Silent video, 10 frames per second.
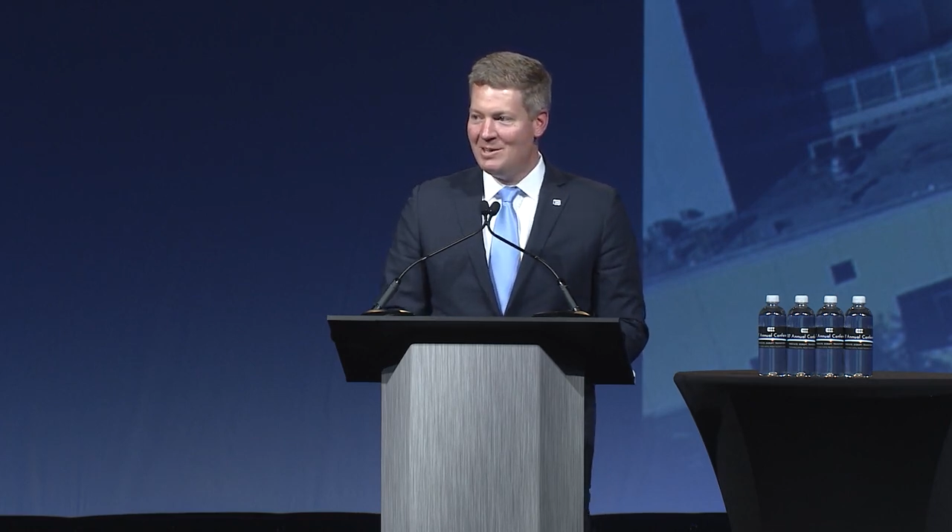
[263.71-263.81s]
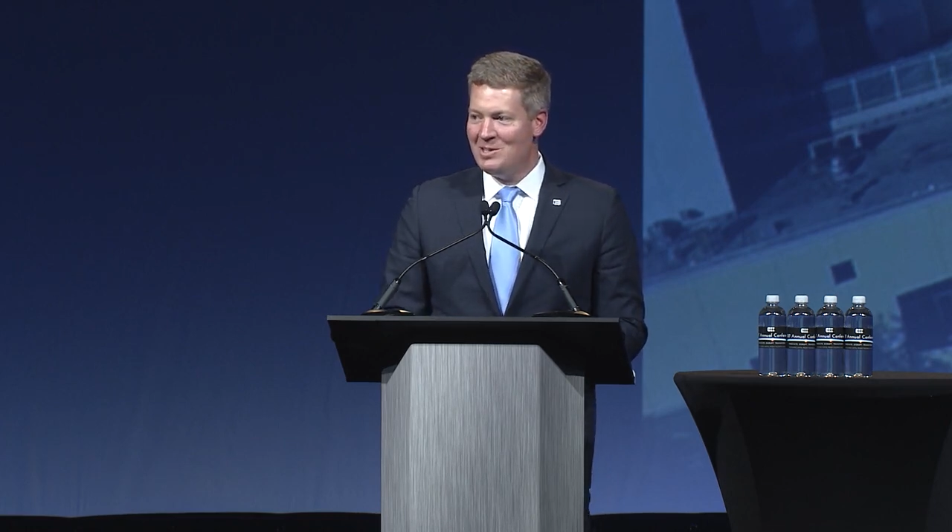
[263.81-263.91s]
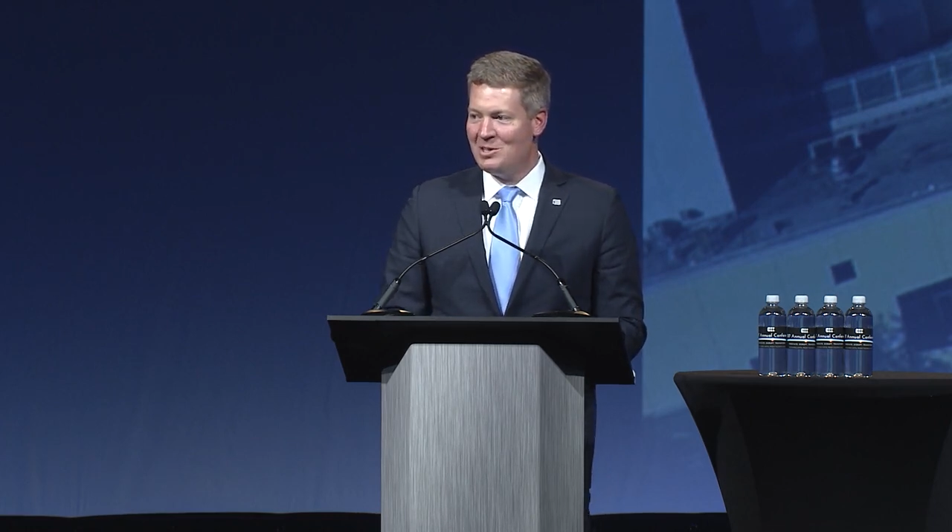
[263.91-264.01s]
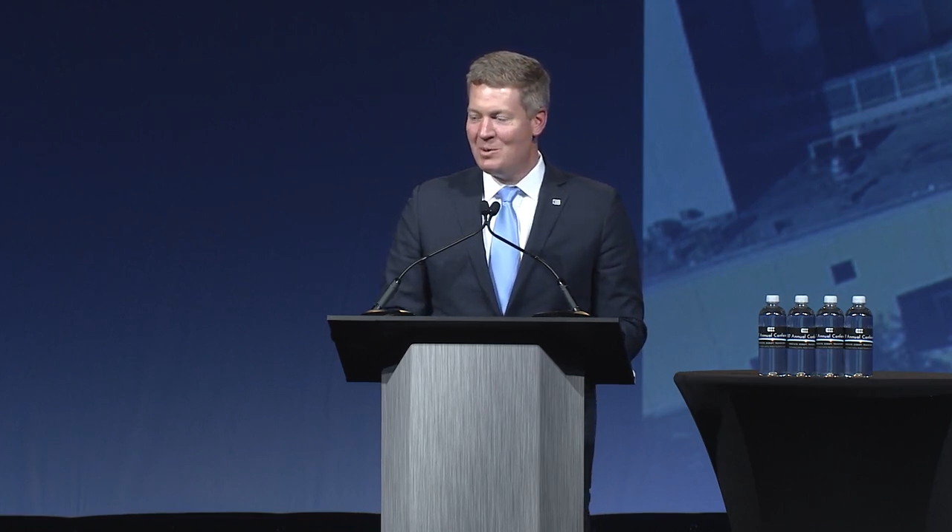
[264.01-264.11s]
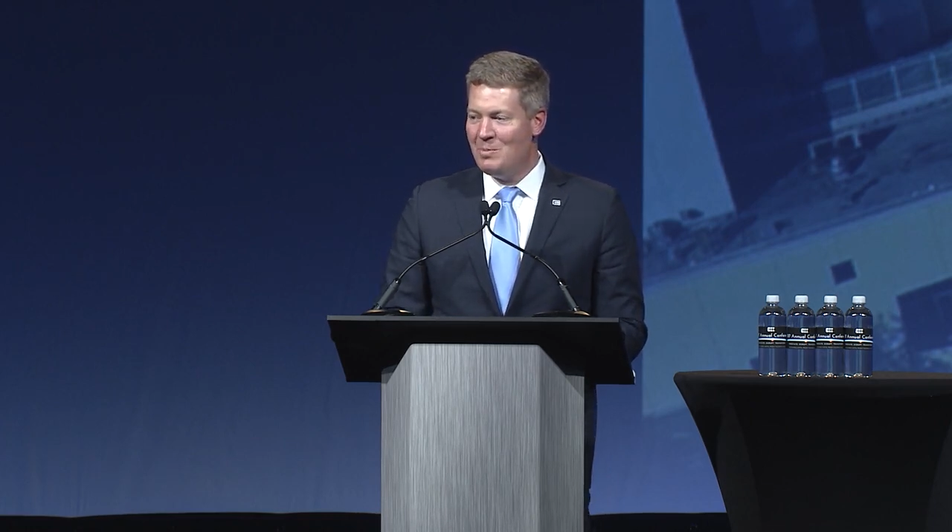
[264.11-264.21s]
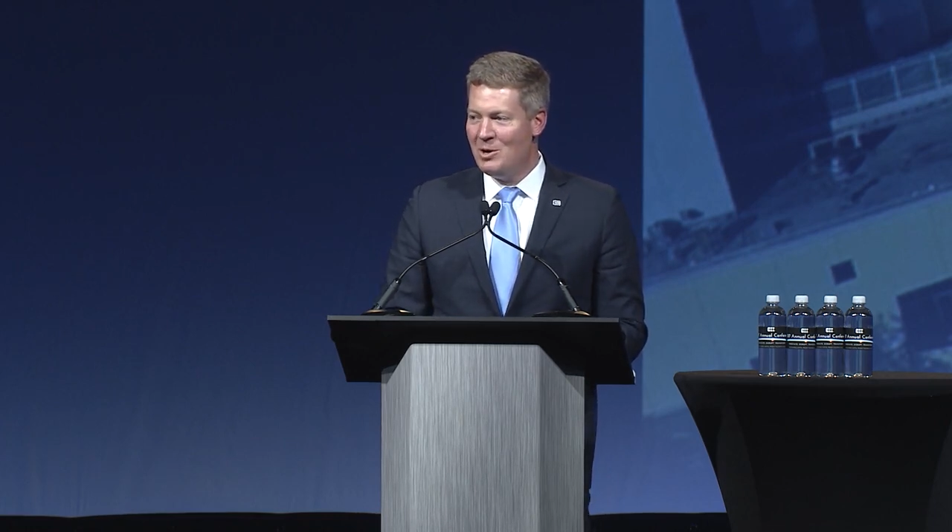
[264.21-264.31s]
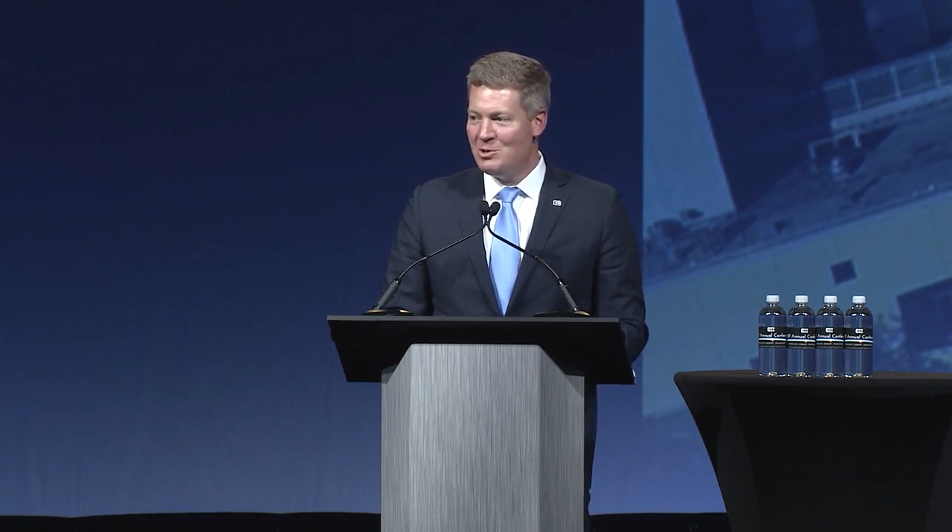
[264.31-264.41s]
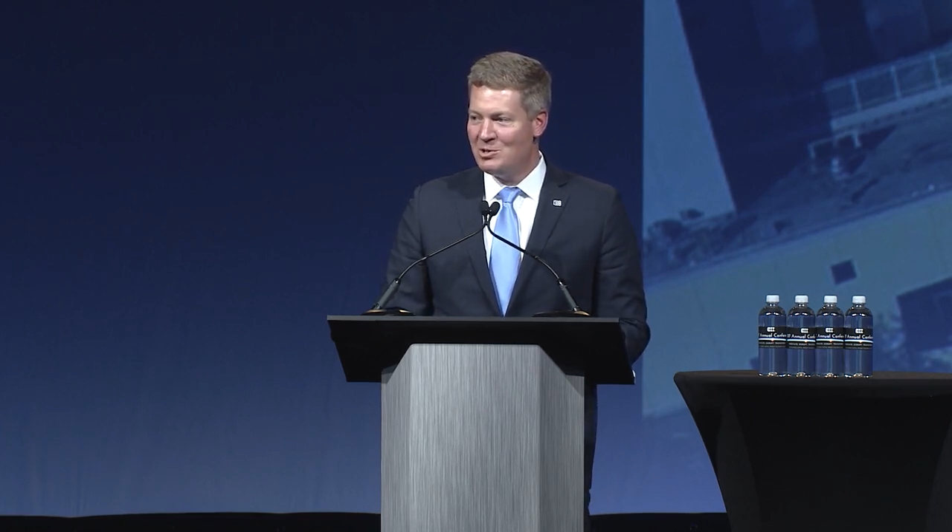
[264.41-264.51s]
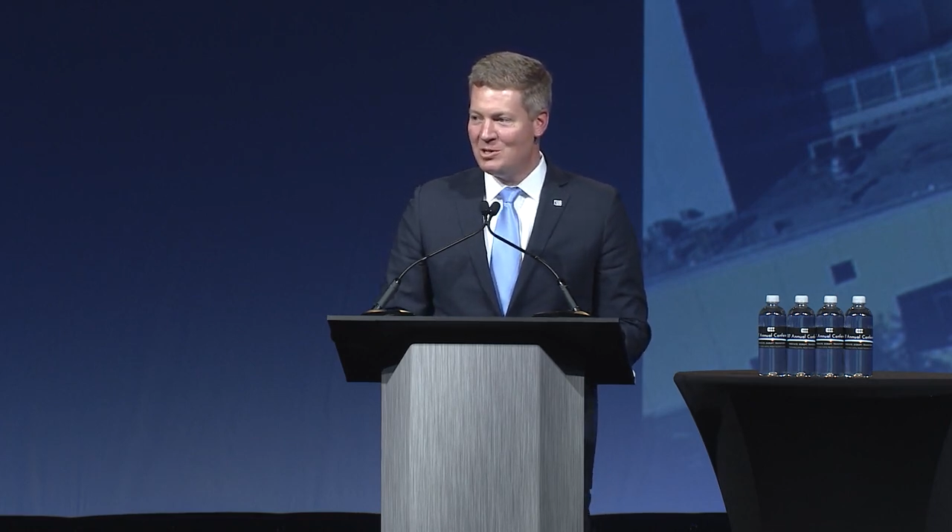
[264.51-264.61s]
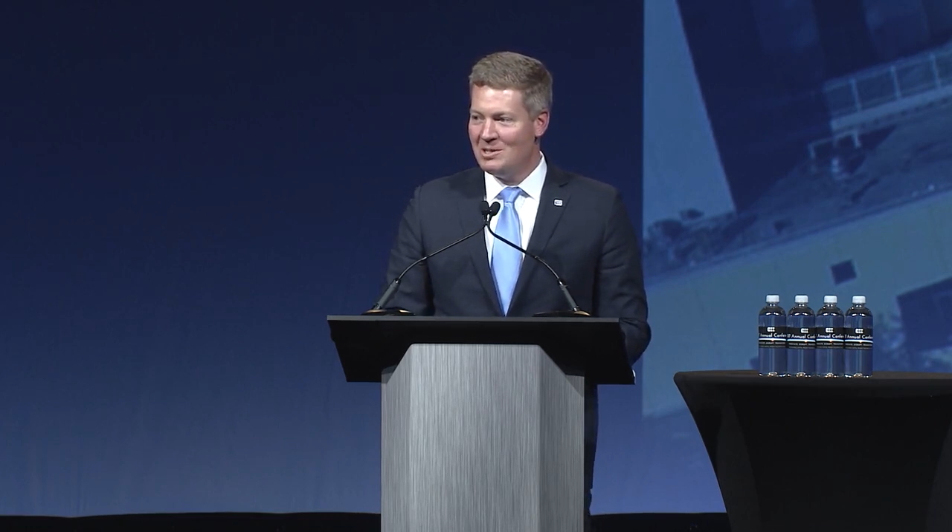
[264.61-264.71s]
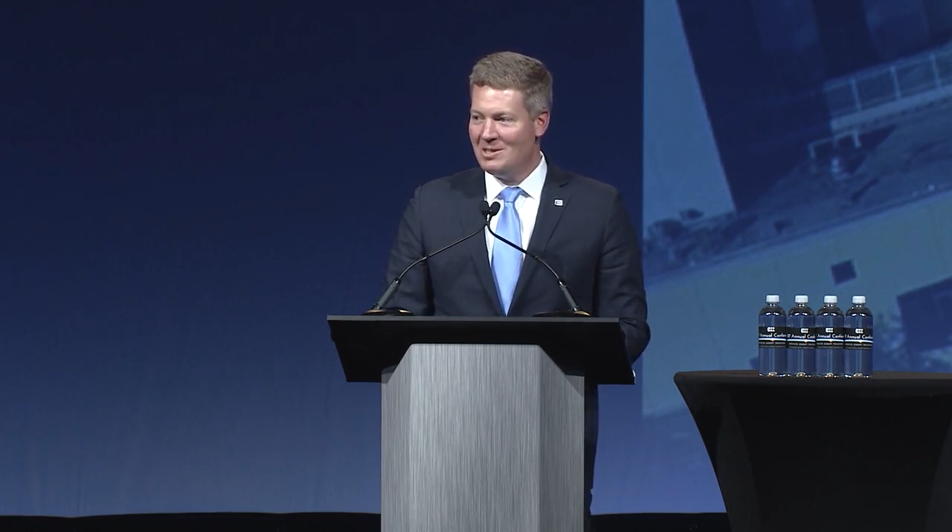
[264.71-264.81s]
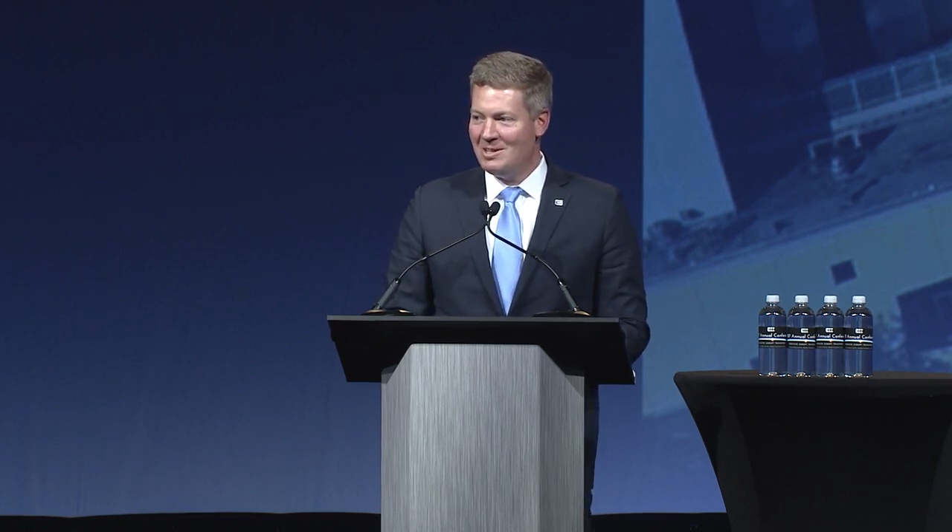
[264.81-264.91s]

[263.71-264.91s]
He's a composer,